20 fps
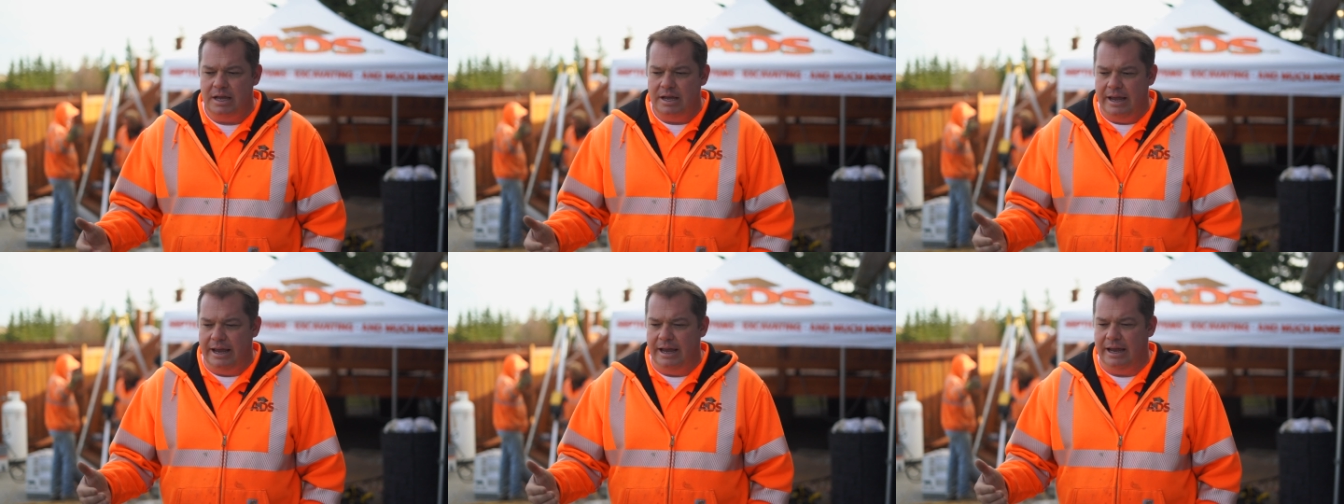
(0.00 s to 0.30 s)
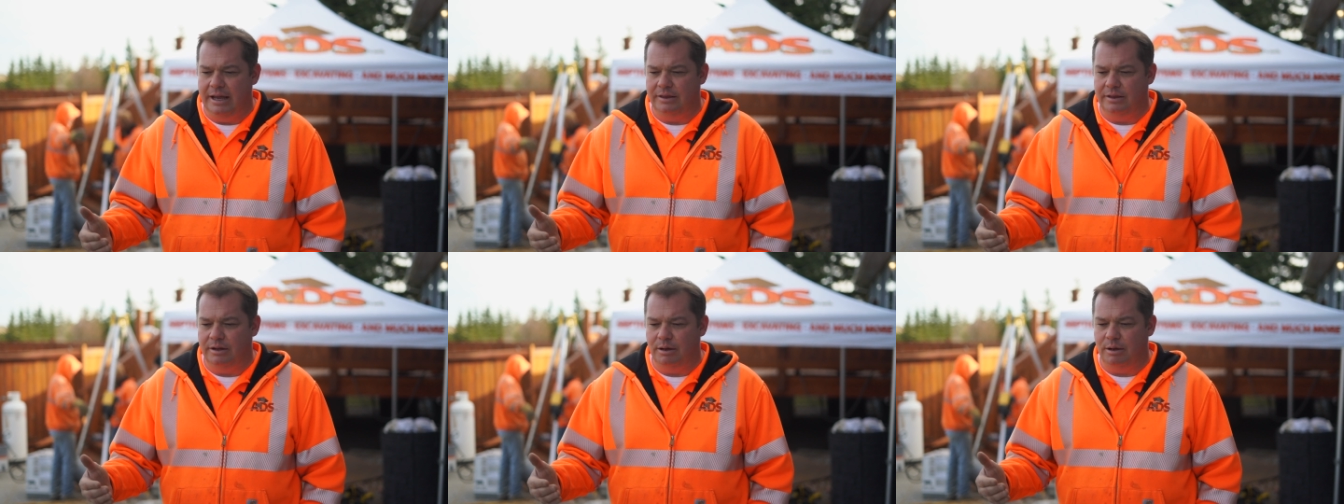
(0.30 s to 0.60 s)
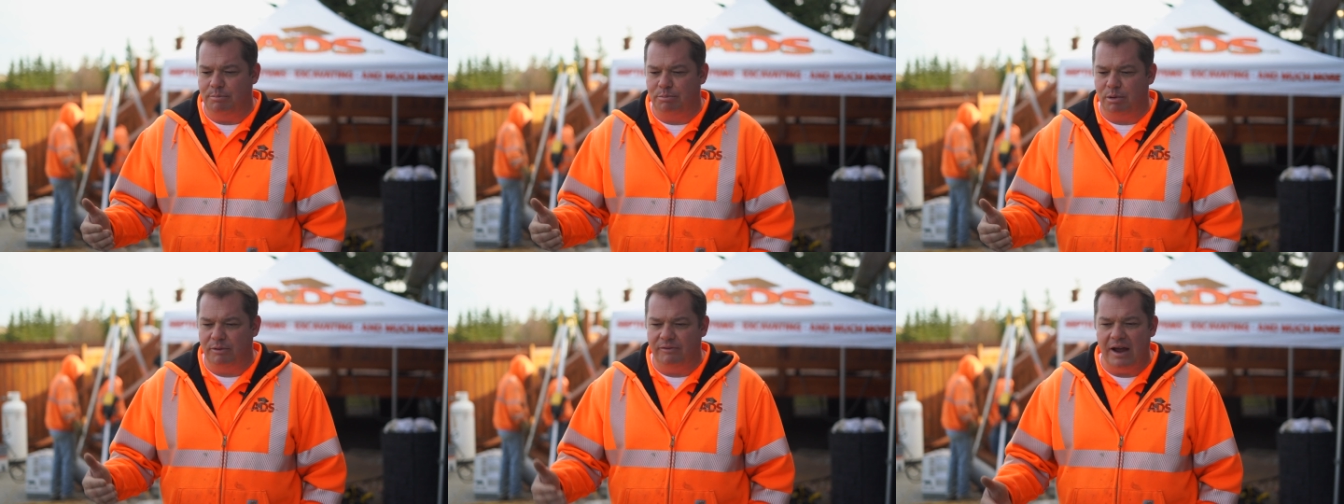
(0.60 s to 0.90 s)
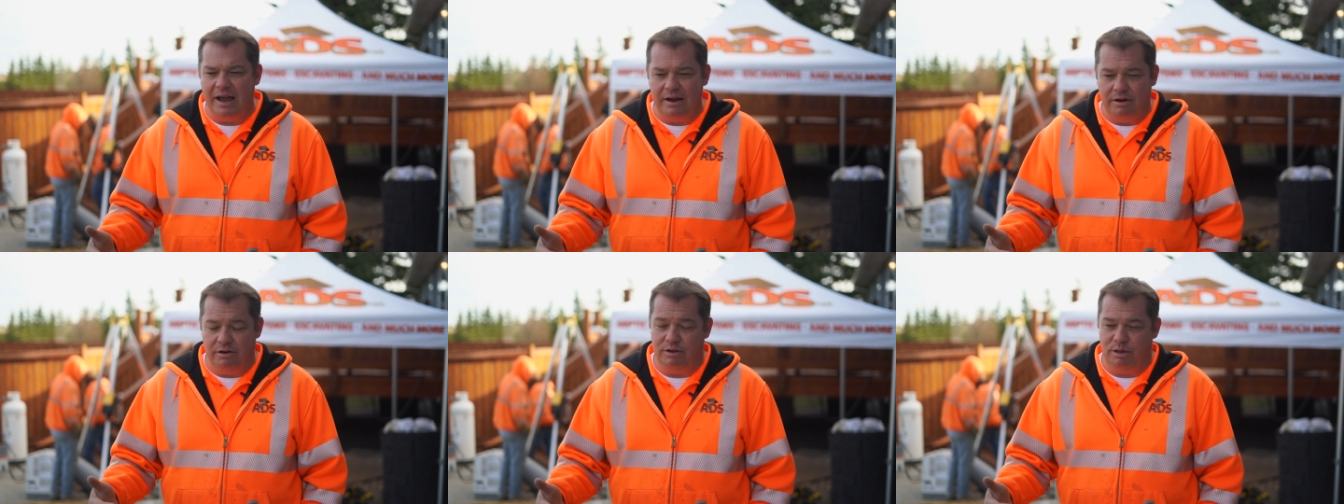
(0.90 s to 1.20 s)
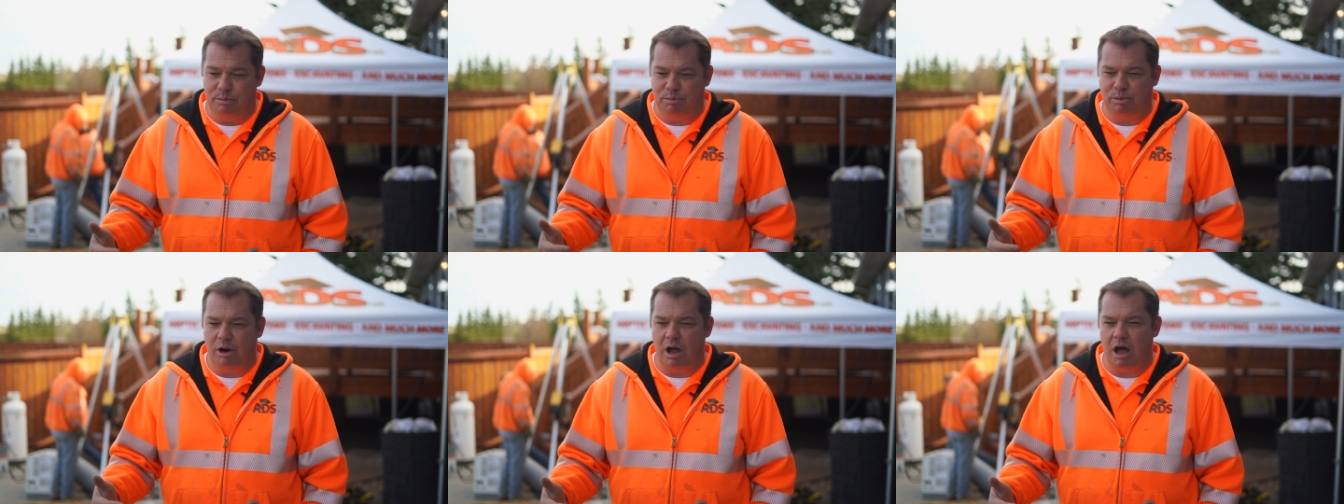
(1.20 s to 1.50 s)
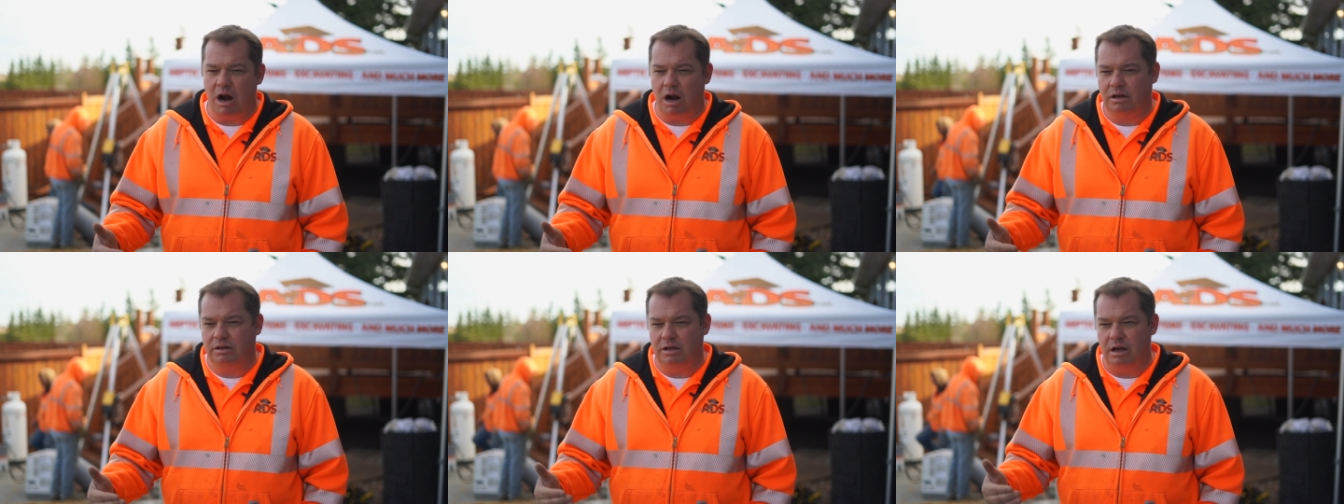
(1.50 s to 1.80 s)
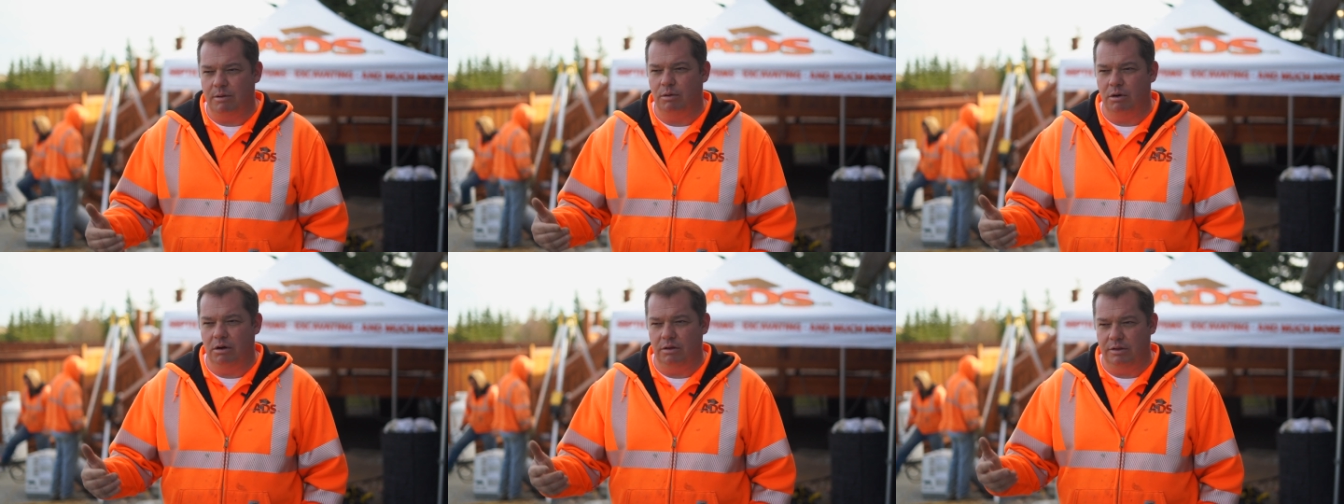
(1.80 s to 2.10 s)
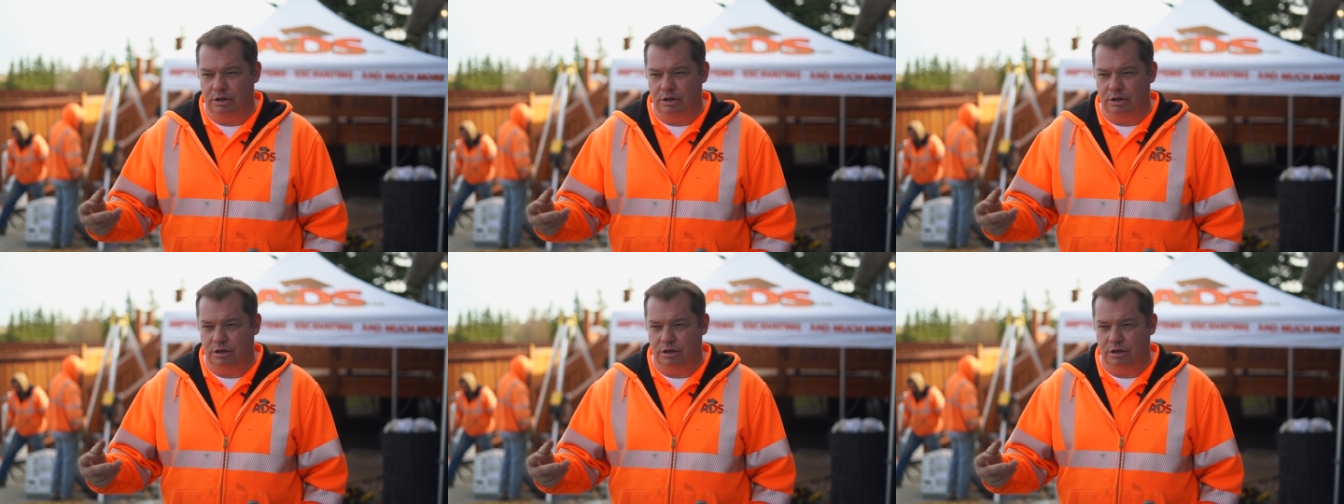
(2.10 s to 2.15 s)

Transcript: and the provider of the product that we're,